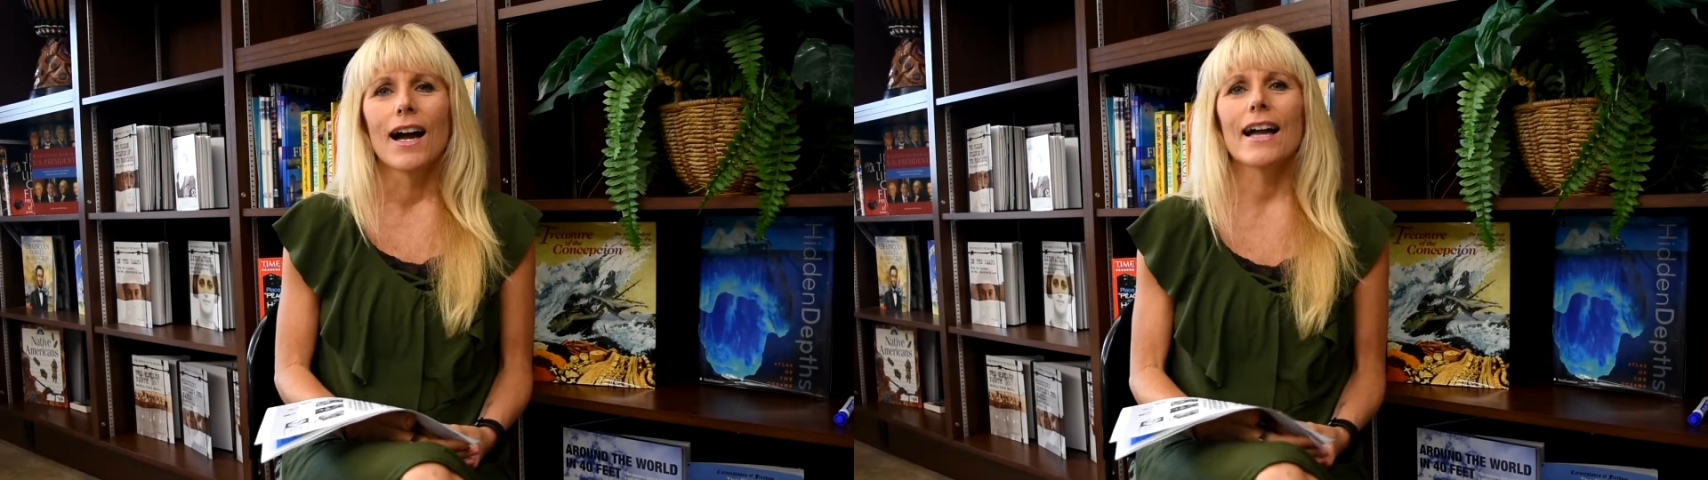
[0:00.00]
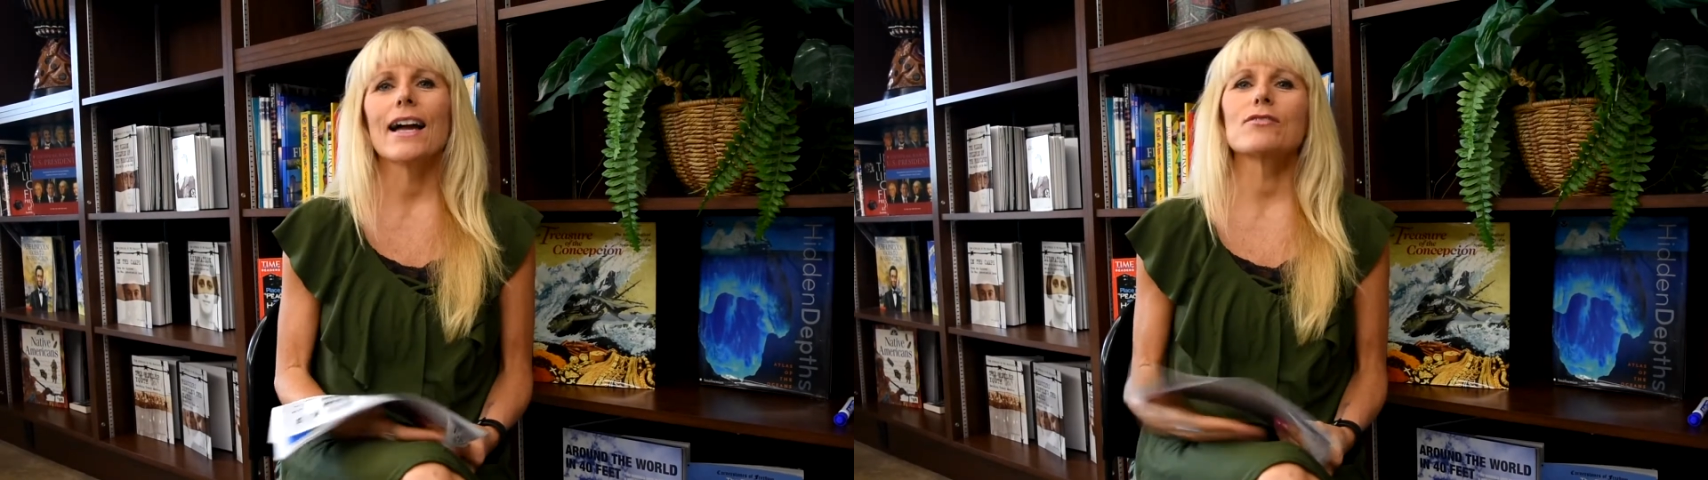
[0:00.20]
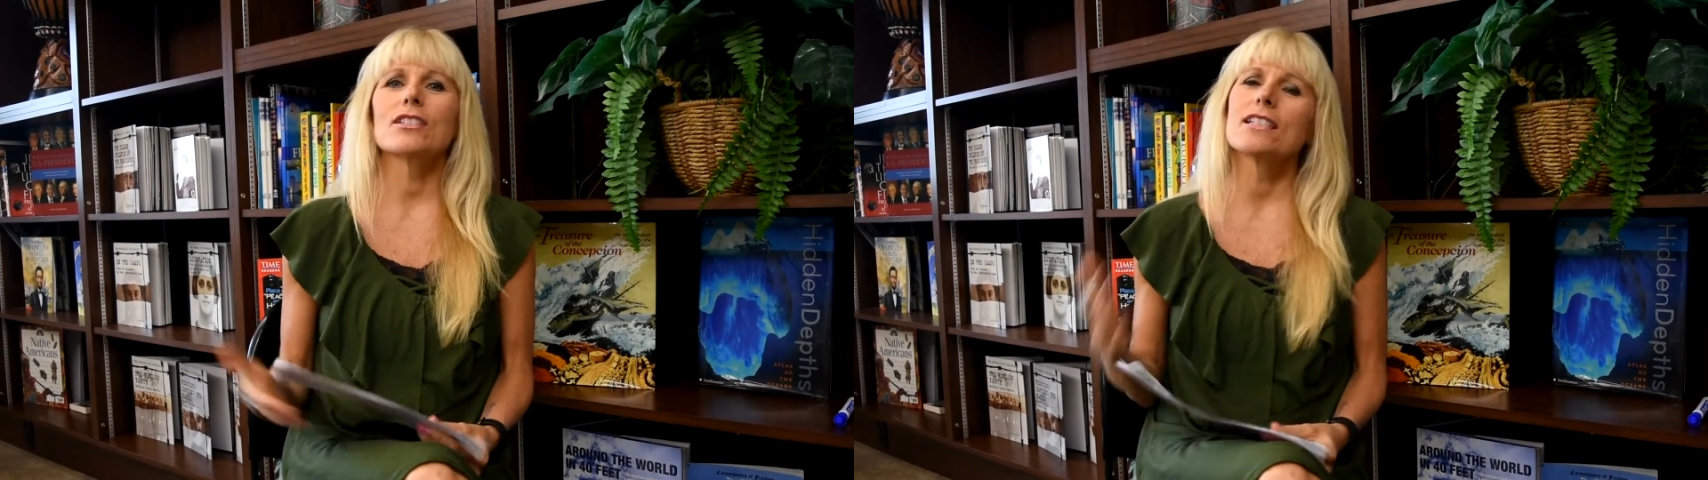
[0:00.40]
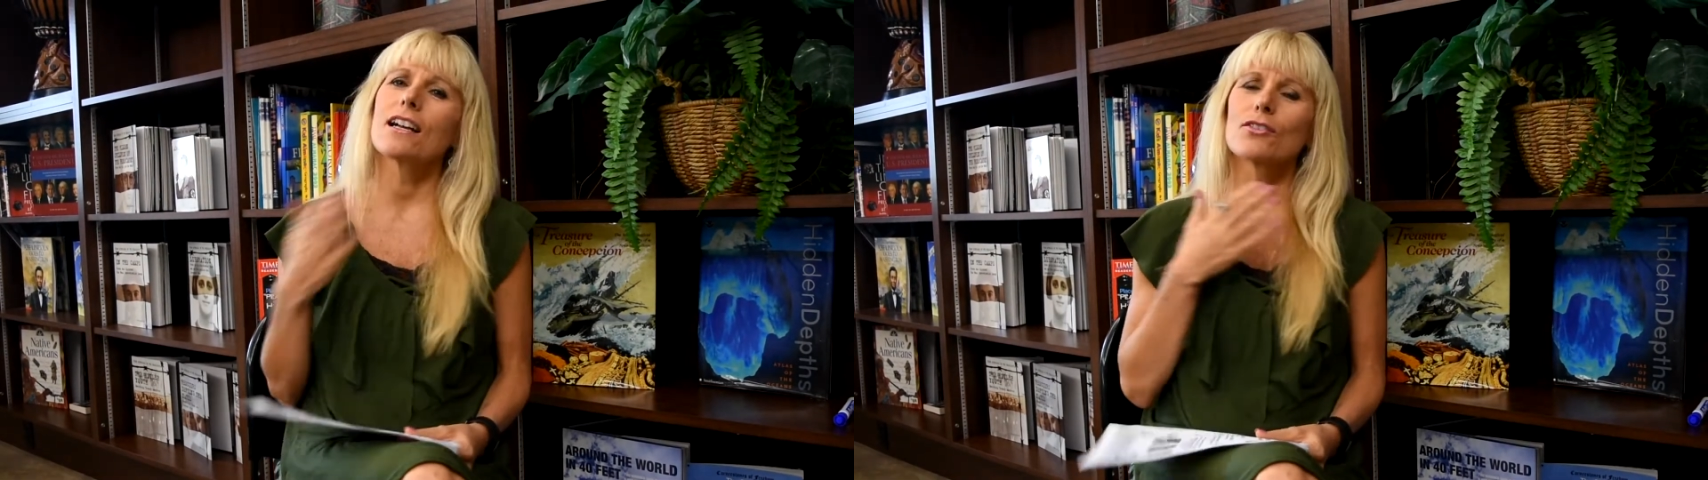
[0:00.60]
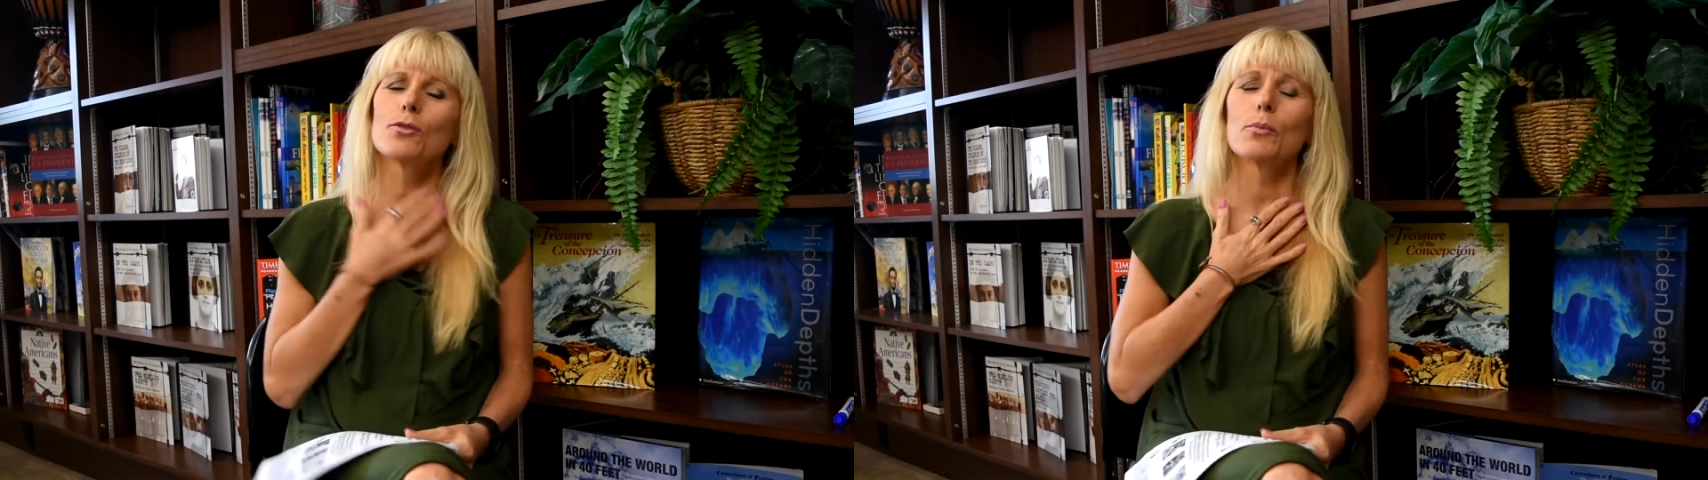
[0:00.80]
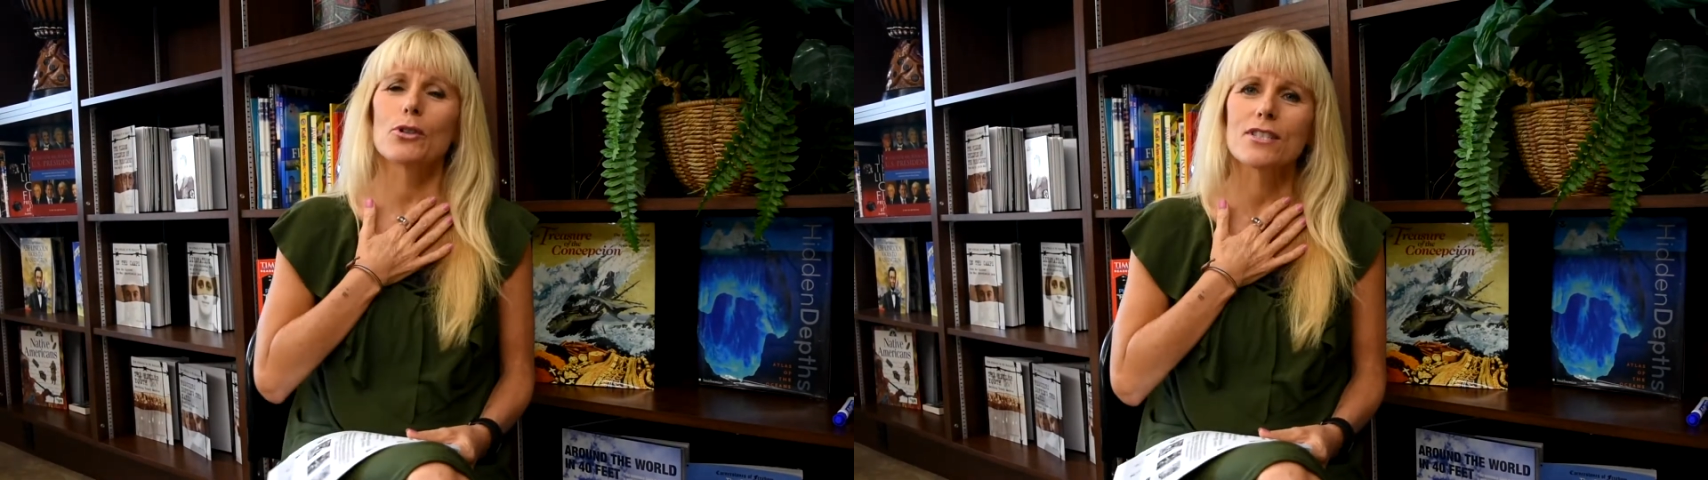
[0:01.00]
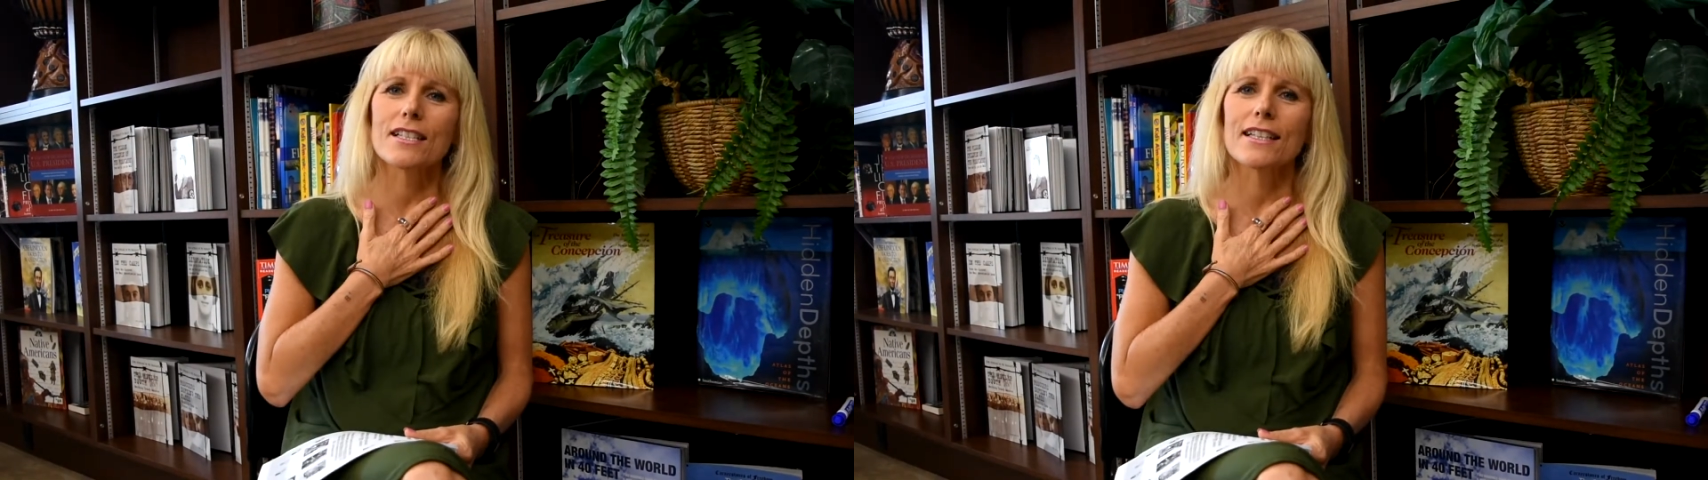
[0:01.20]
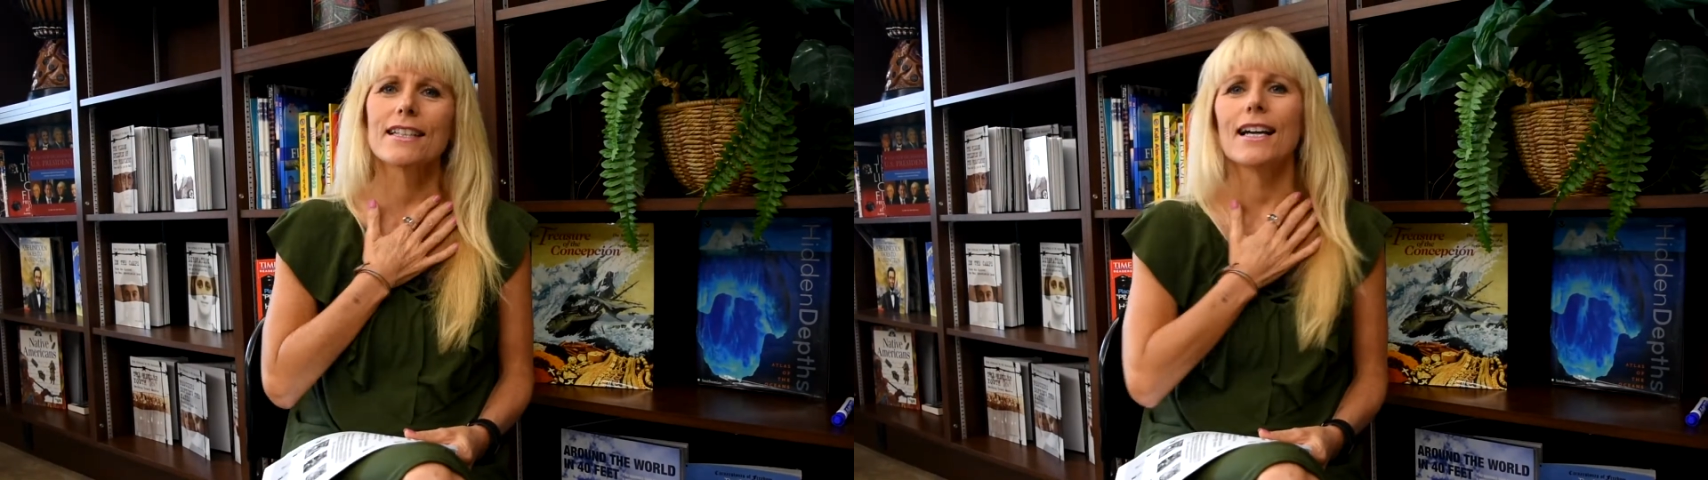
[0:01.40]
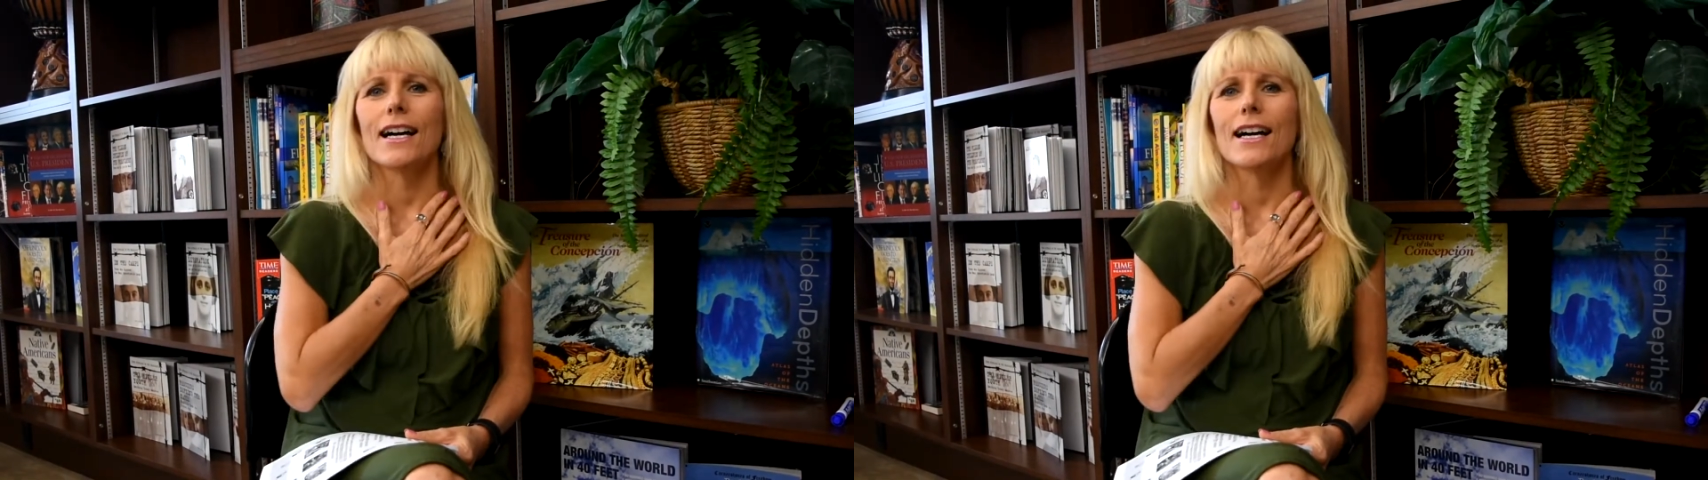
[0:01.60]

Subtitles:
I have to tell you personally,